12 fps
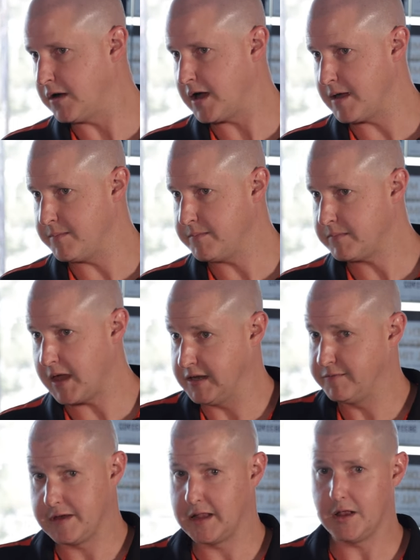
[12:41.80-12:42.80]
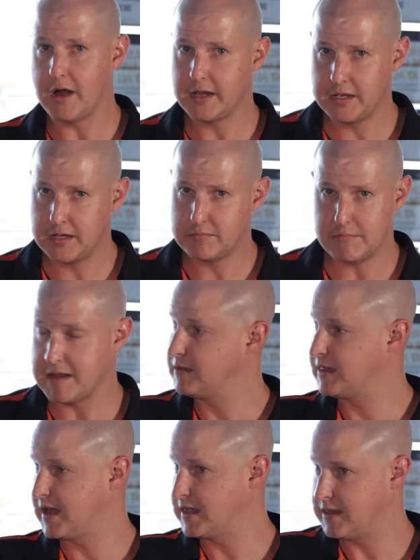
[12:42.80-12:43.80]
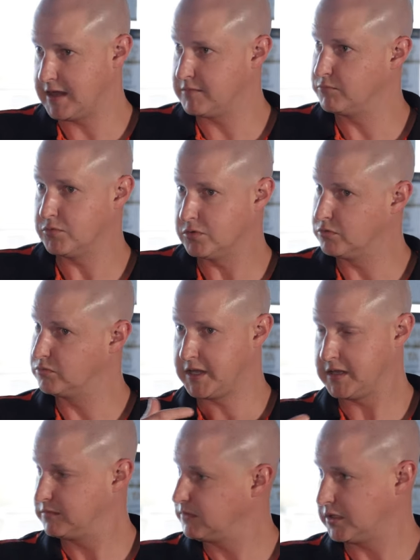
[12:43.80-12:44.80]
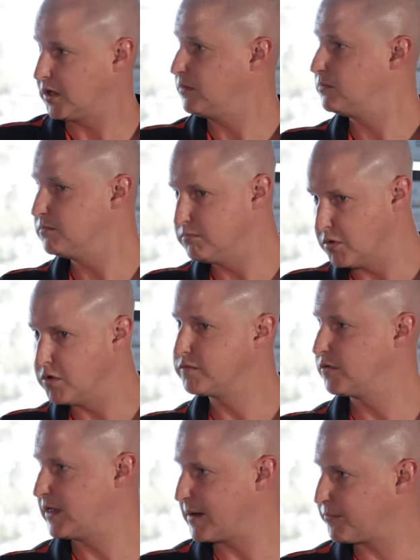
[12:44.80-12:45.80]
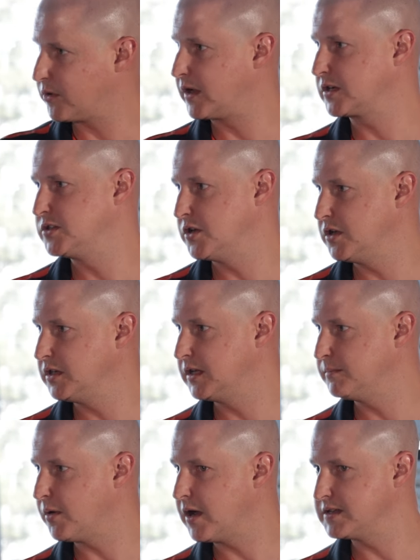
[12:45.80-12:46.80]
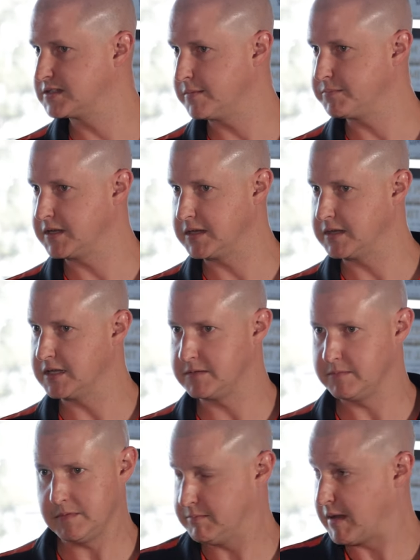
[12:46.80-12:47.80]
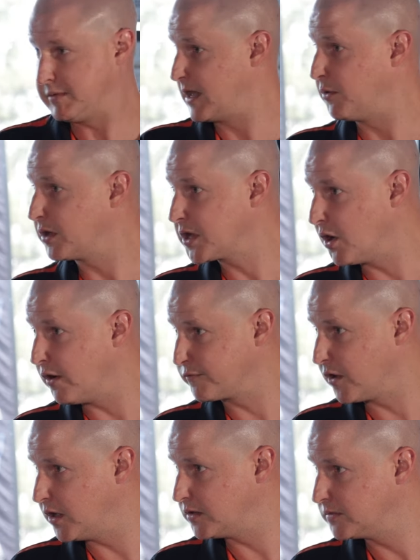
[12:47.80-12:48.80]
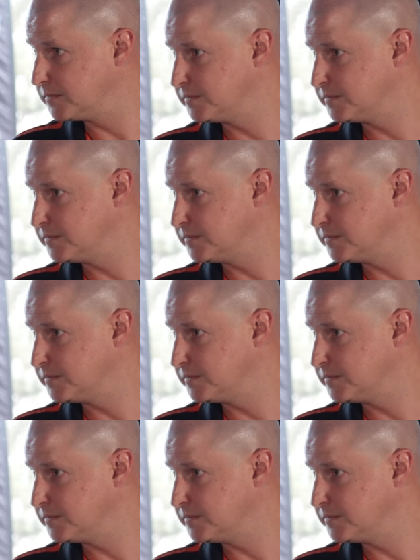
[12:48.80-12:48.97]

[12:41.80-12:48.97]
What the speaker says: time. And if they like it, maybe they then will then, you know, move through that product journey and buy something that maybe they want to go off-road.